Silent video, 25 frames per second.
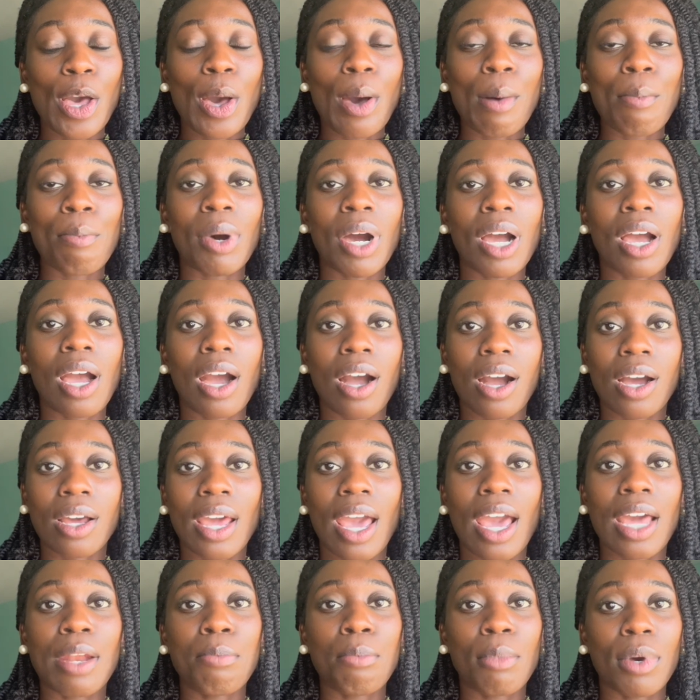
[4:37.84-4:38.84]
But God
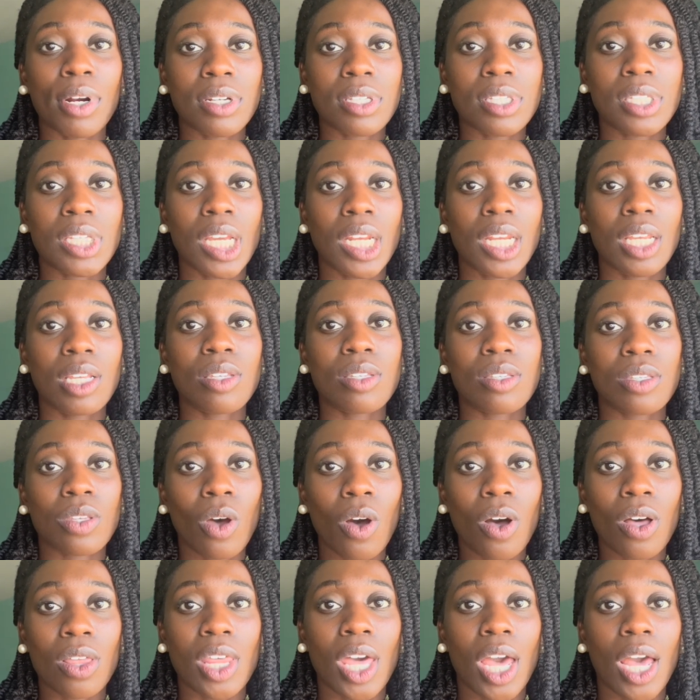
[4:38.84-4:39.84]
had mercy, and he
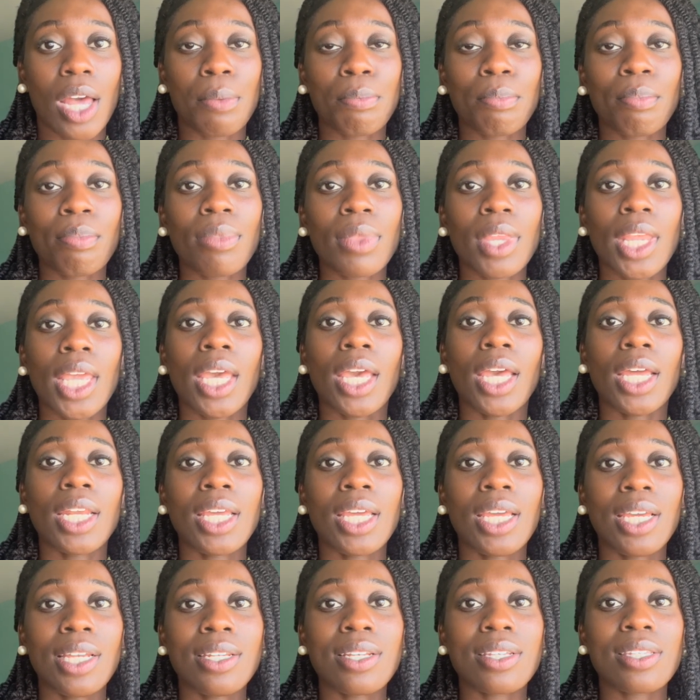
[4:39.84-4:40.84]
saw that, and
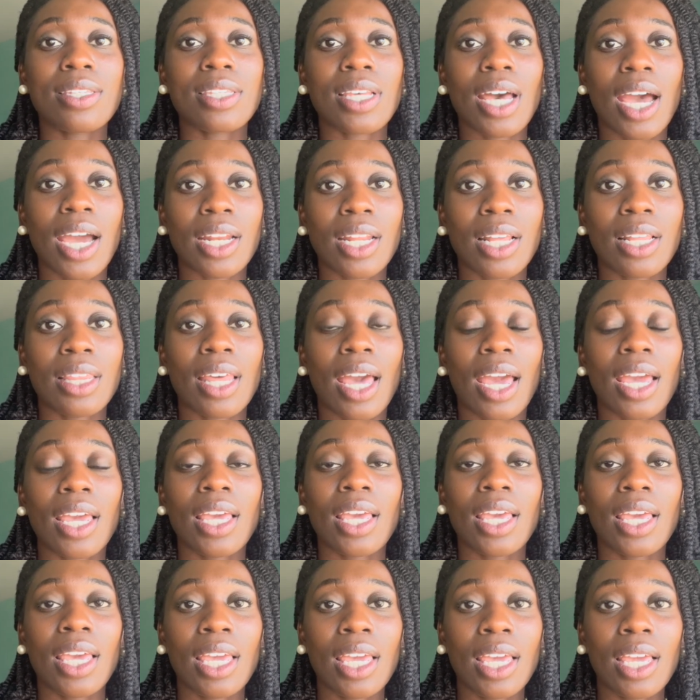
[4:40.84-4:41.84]
he decided that
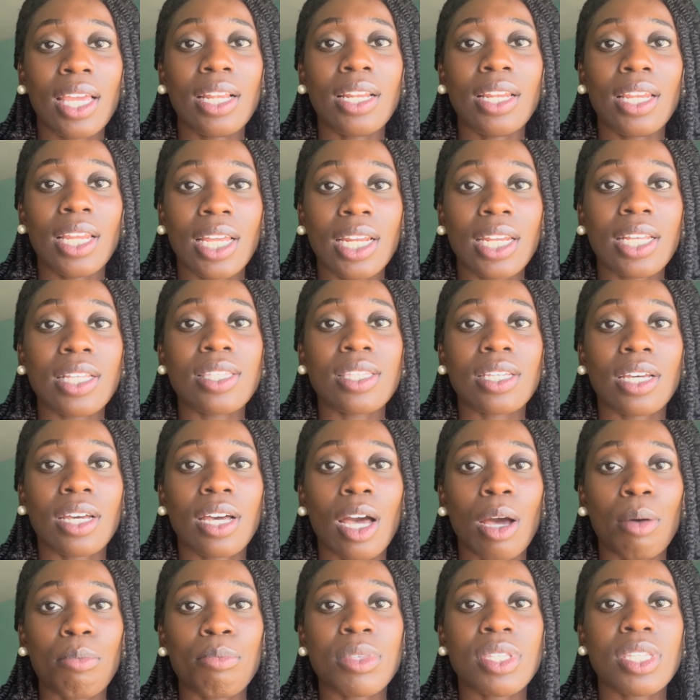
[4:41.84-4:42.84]
he needed to
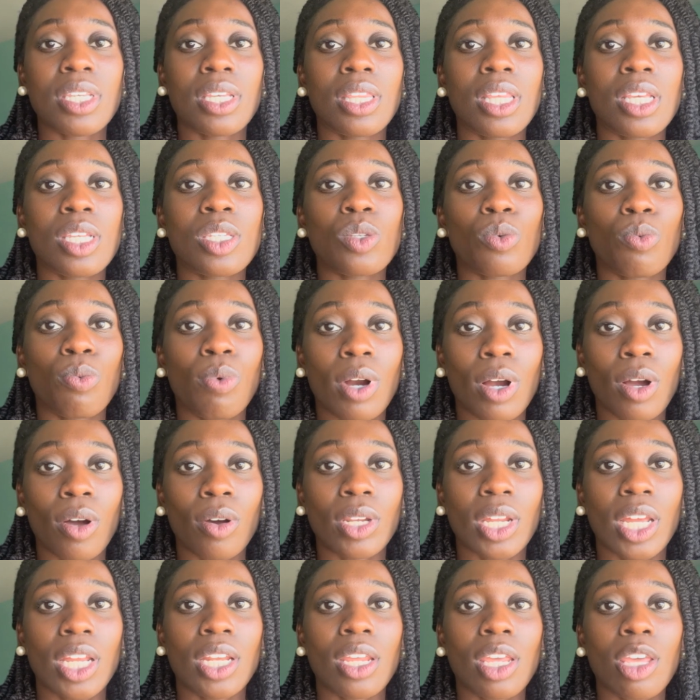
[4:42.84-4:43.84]
come to this
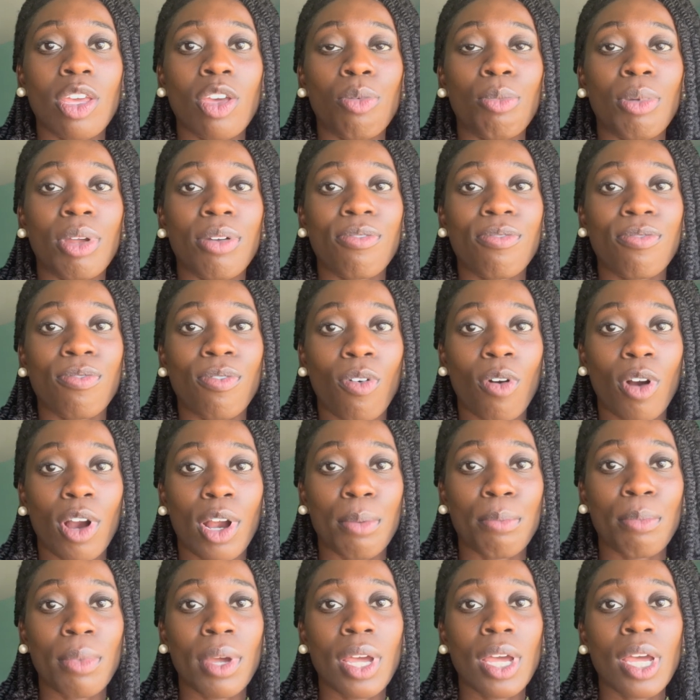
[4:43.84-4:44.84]
world in human
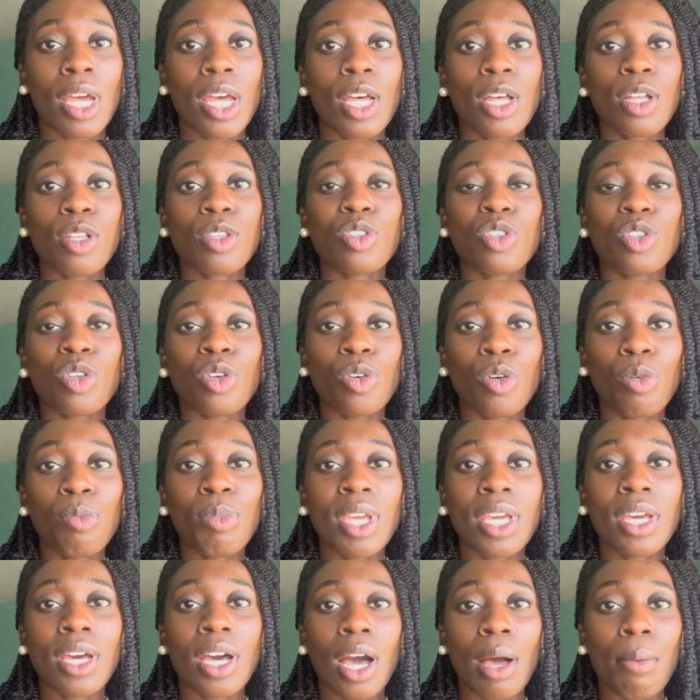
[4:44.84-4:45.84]
form to
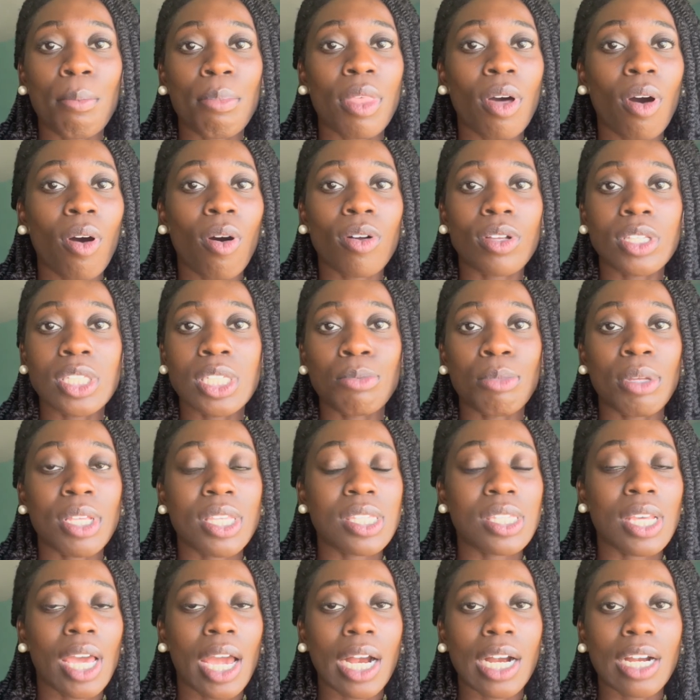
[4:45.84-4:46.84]
become the ultimate
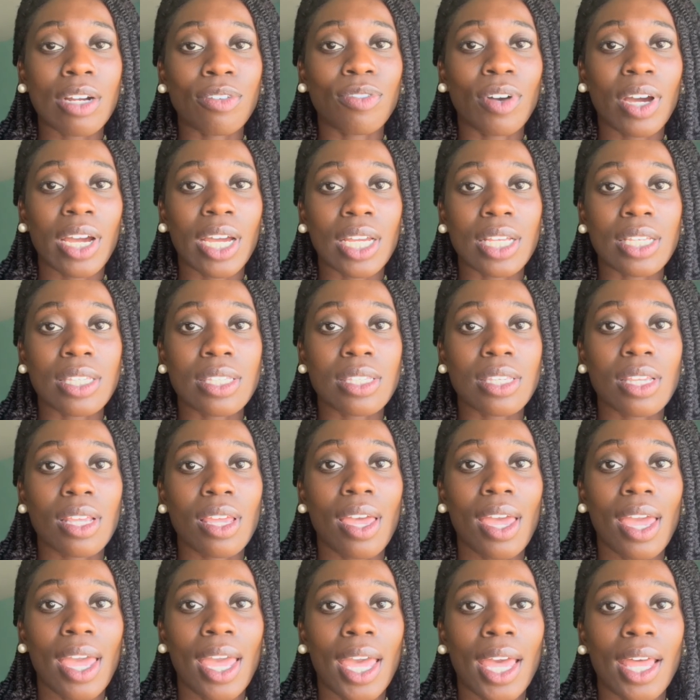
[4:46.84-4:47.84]
sacrifice
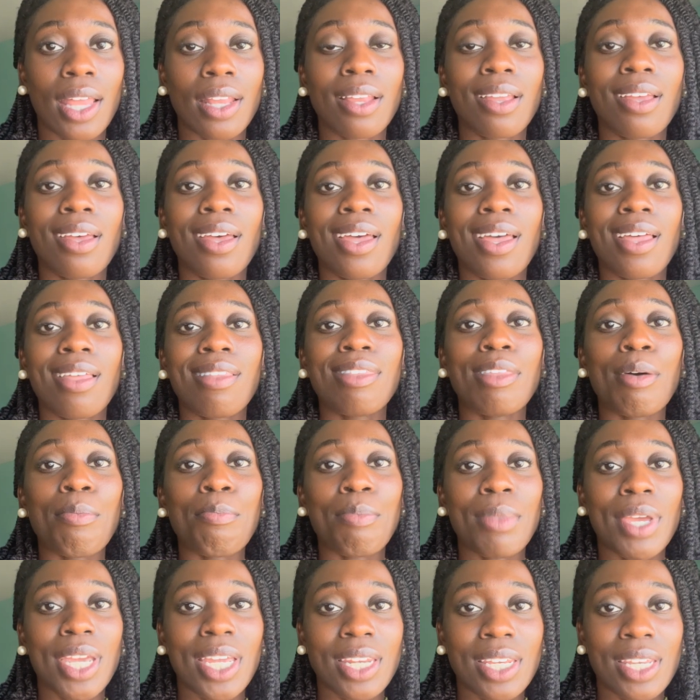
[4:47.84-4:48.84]
and the
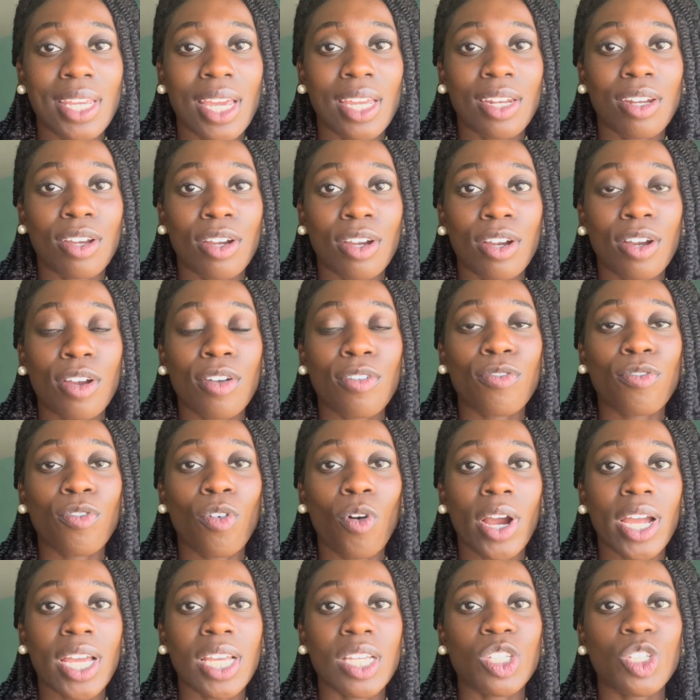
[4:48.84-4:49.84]
mediator
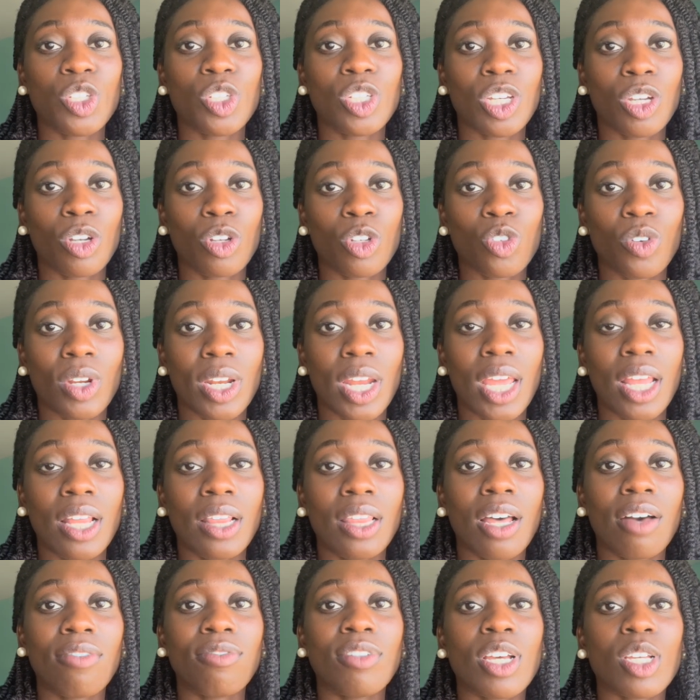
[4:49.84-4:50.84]
for his children. He
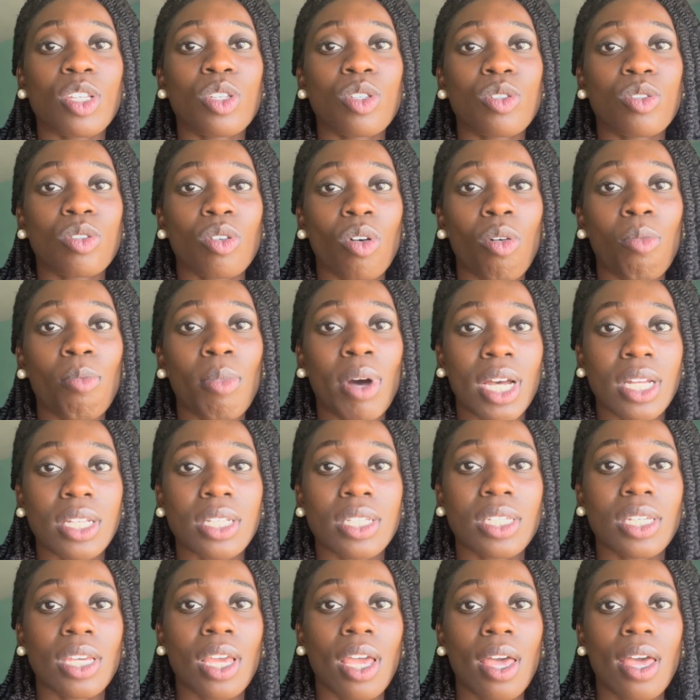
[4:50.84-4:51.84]
loved us so
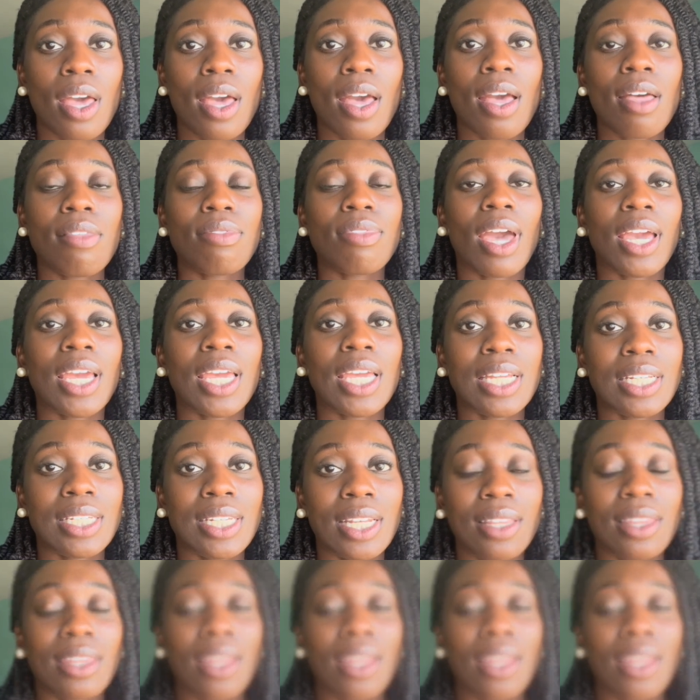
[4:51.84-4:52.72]
much that he did